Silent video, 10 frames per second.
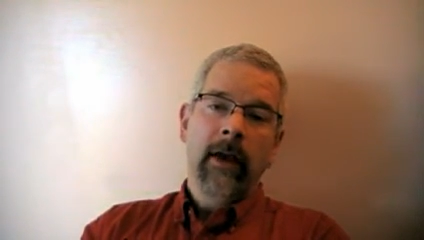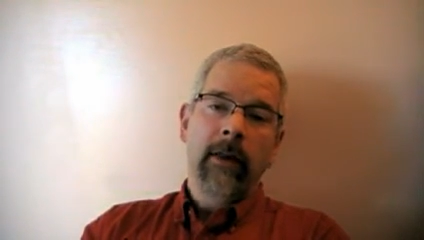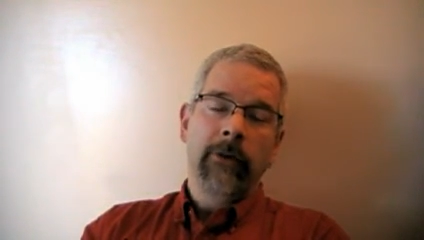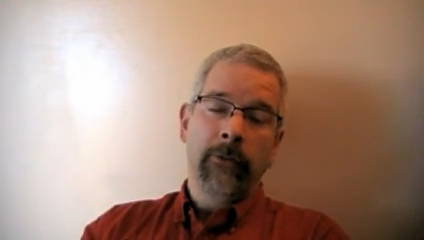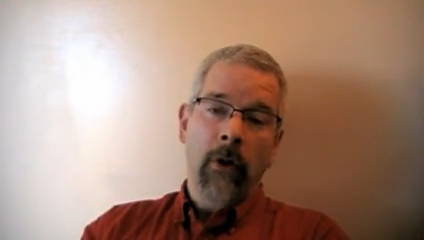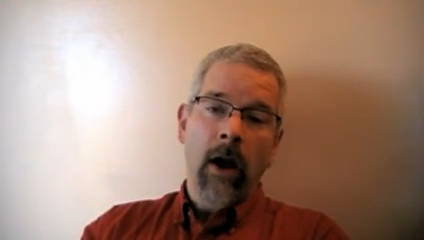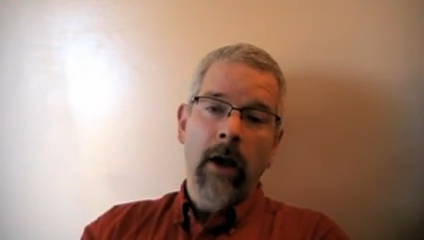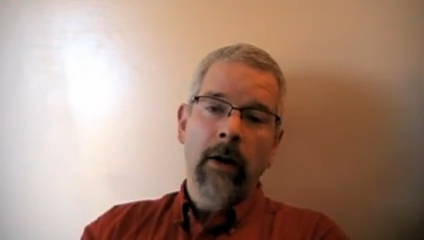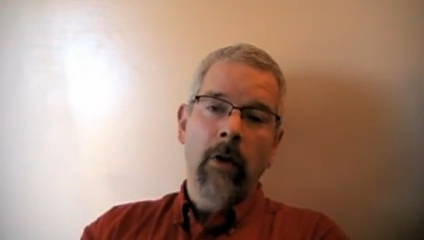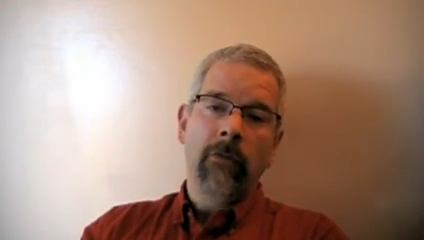and try
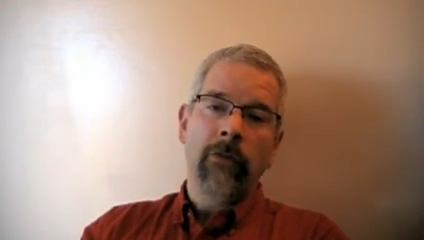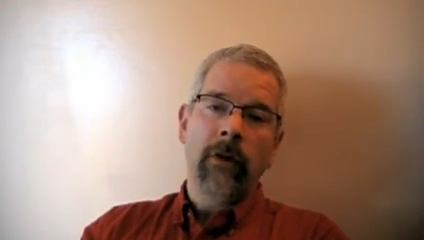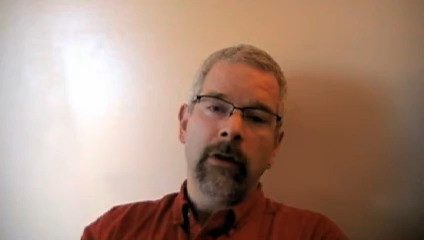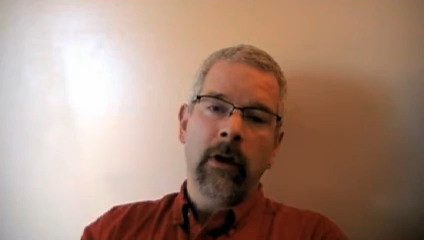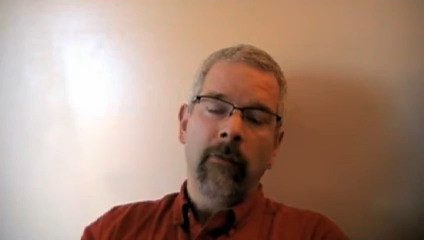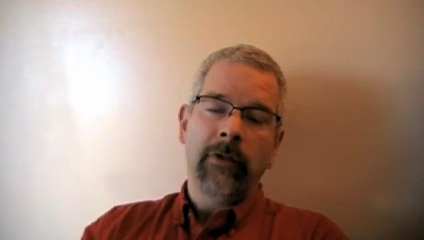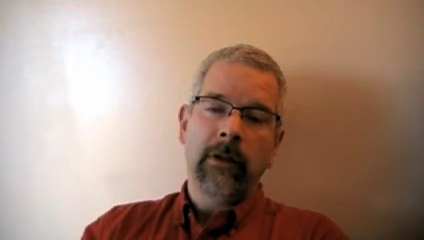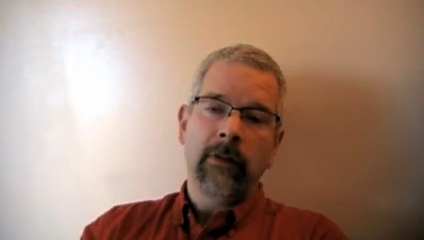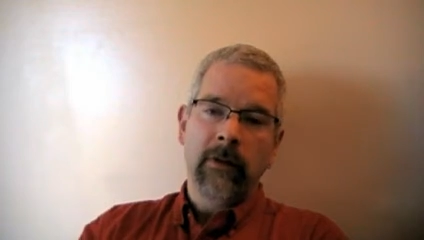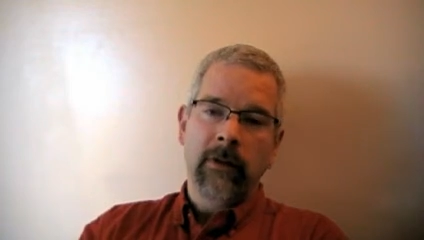it out for yourself to
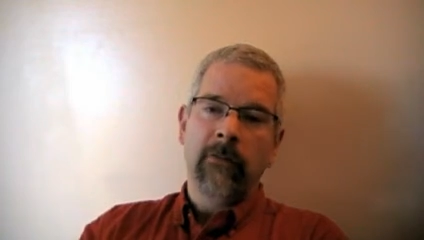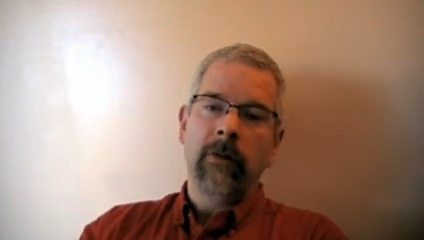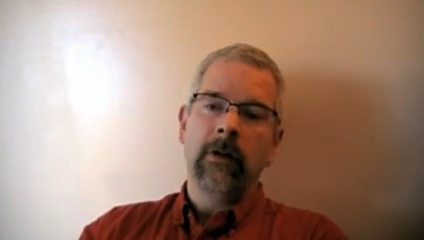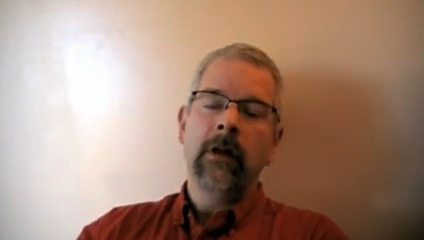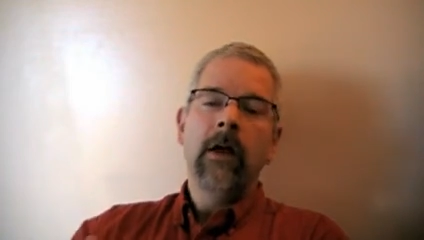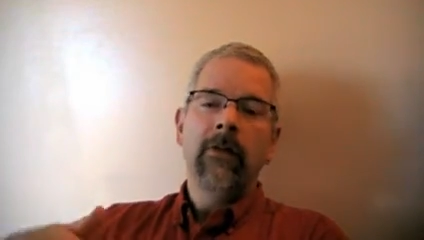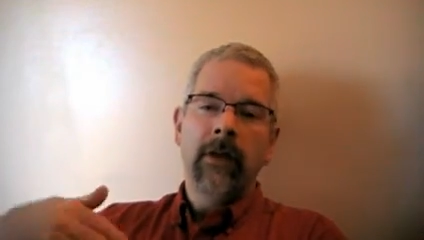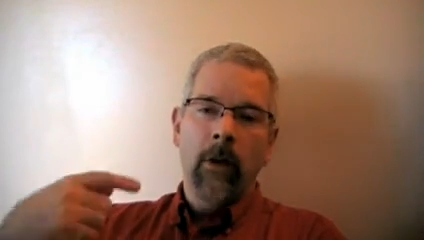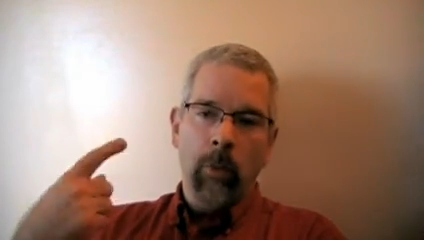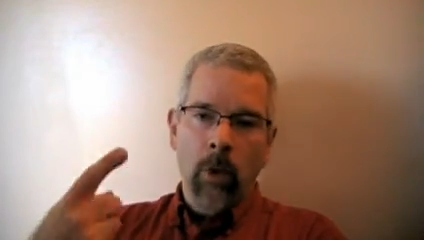see the difference
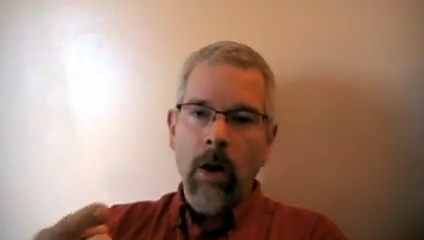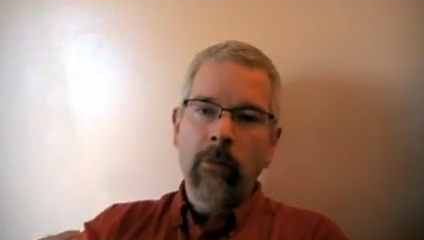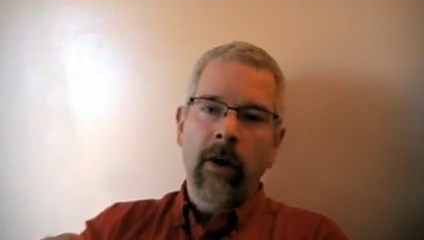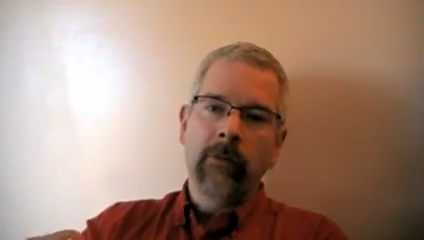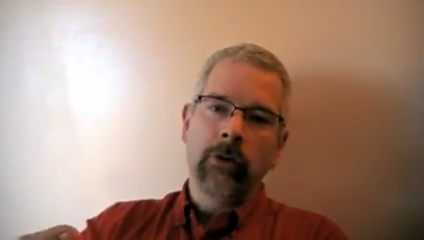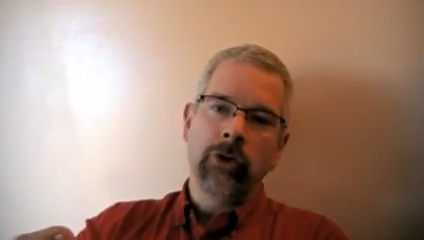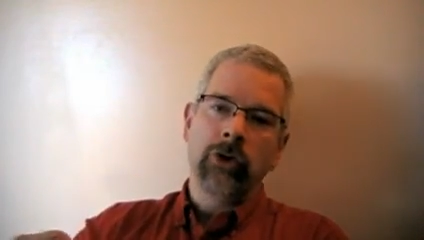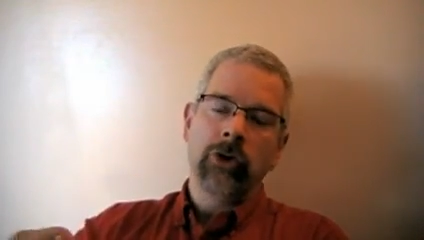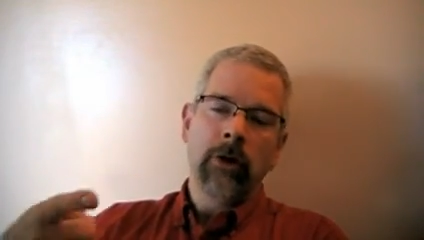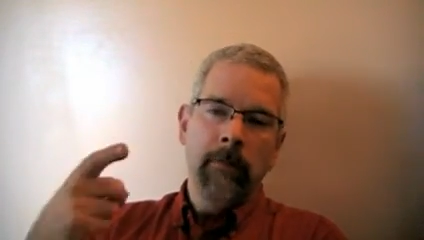that a Rug
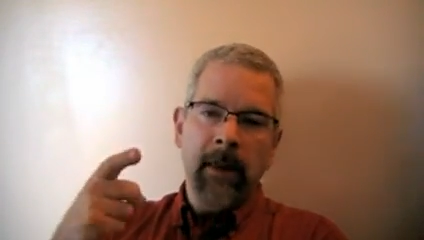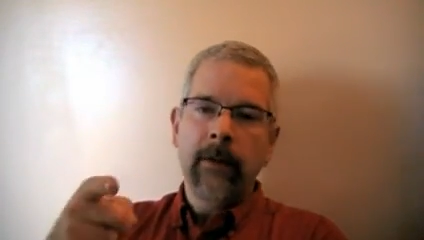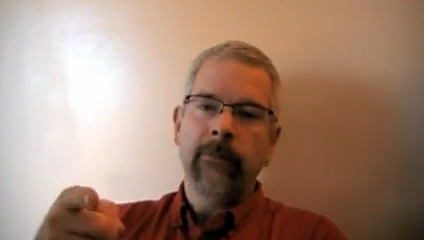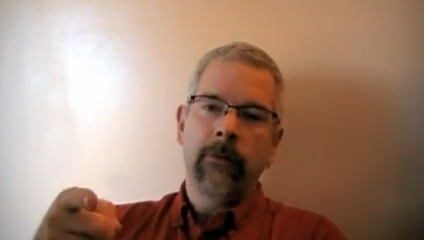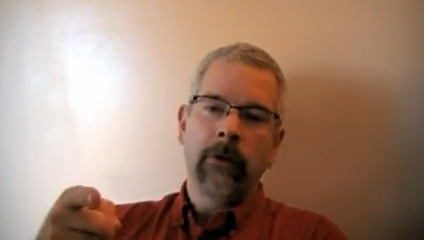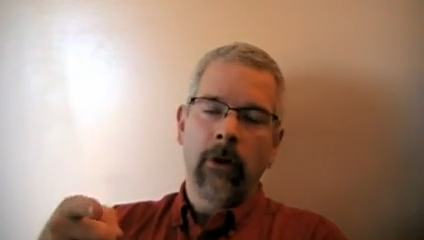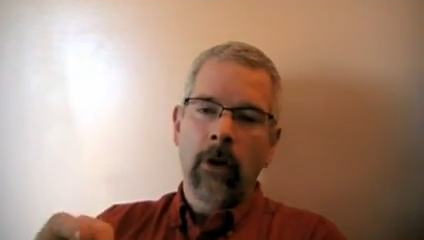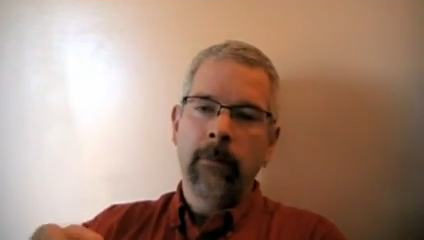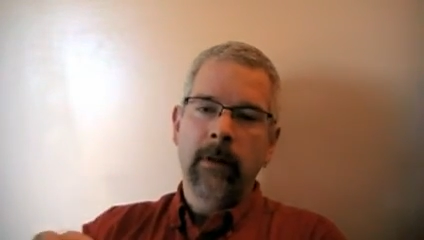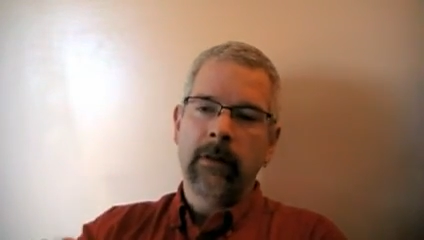Revolution can make for
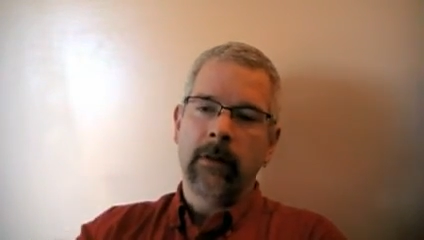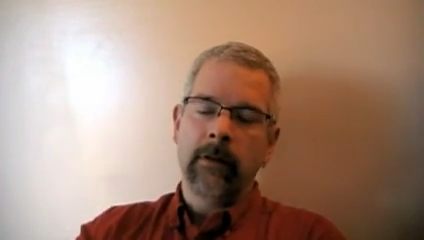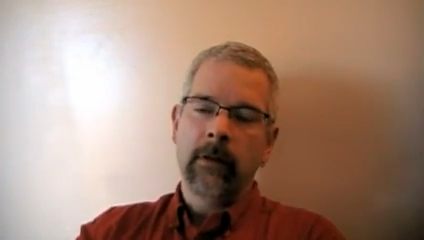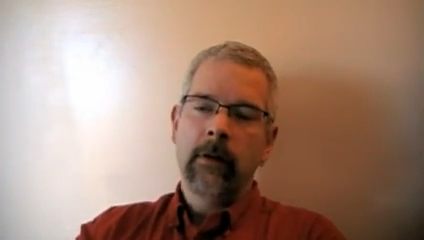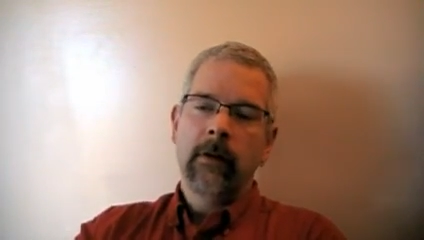your business.